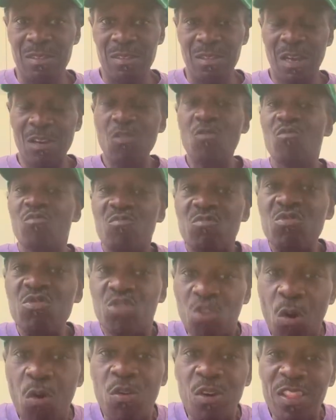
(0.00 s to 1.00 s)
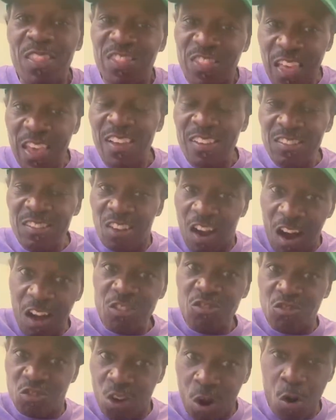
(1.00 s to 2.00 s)
I don't do the things
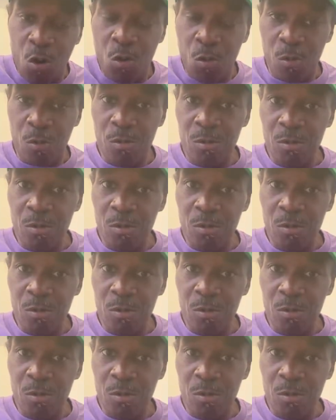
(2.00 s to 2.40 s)
y'all do.